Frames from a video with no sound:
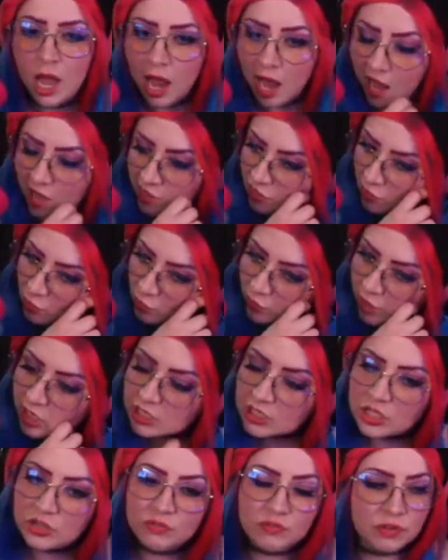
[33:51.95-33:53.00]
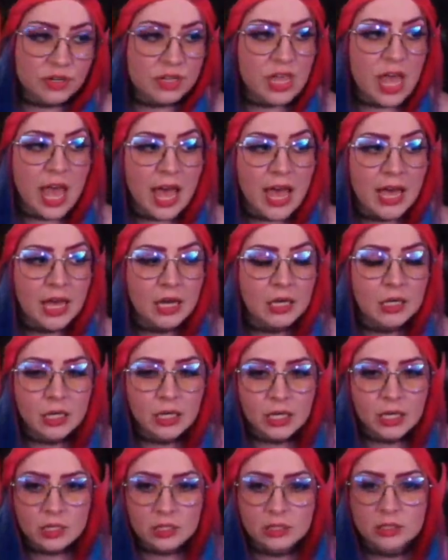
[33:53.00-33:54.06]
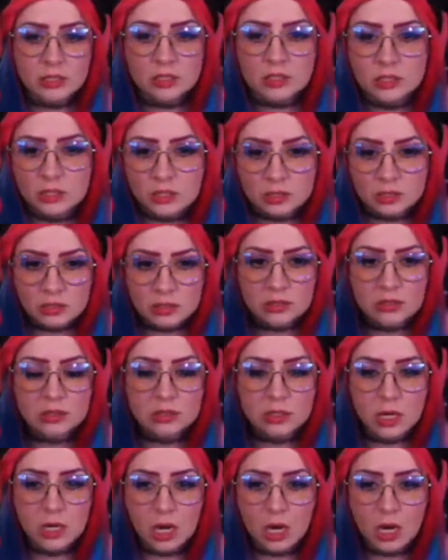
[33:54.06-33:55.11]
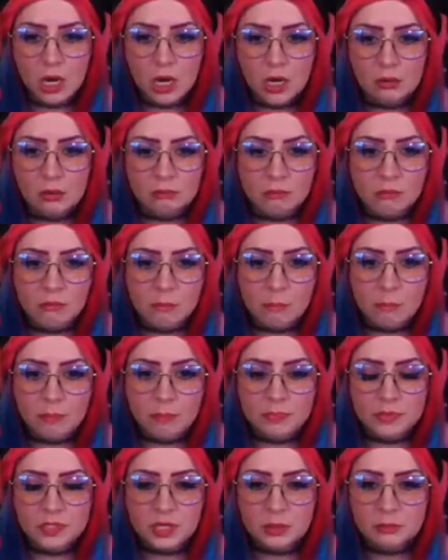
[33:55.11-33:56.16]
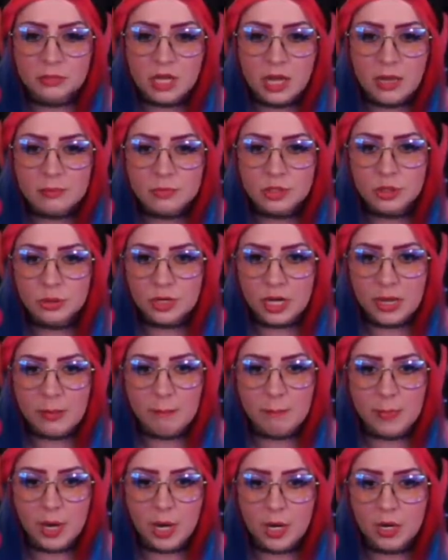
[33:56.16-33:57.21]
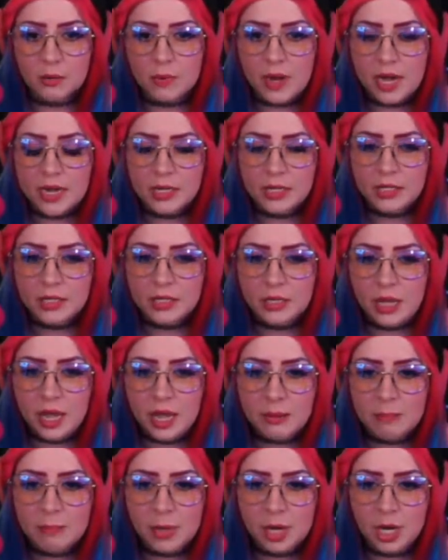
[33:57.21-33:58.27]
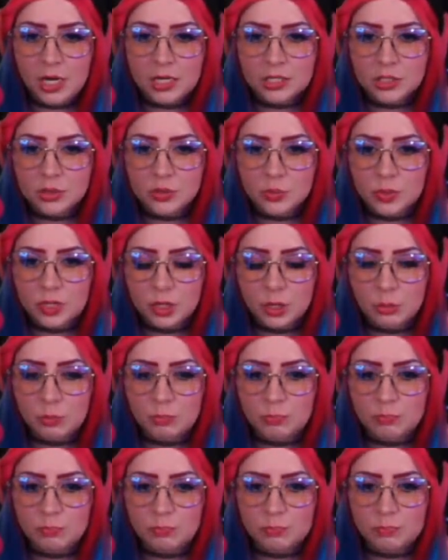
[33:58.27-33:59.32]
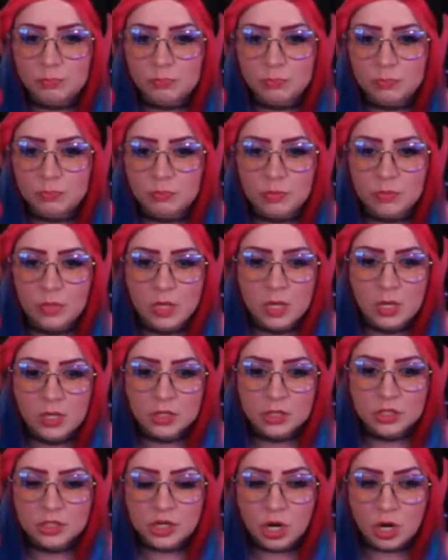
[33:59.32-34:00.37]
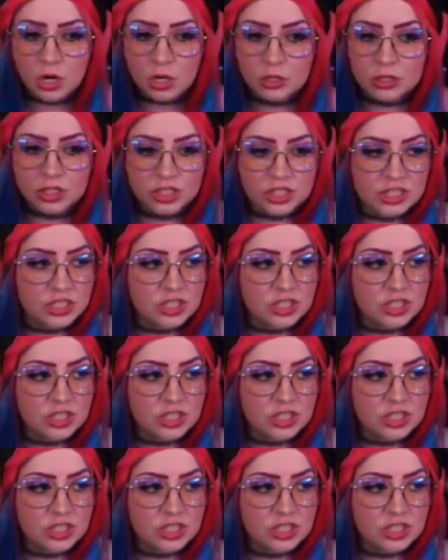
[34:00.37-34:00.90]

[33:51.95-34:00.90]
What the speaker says: And the reason for that is sometimes you'll get bot rated and bots will start just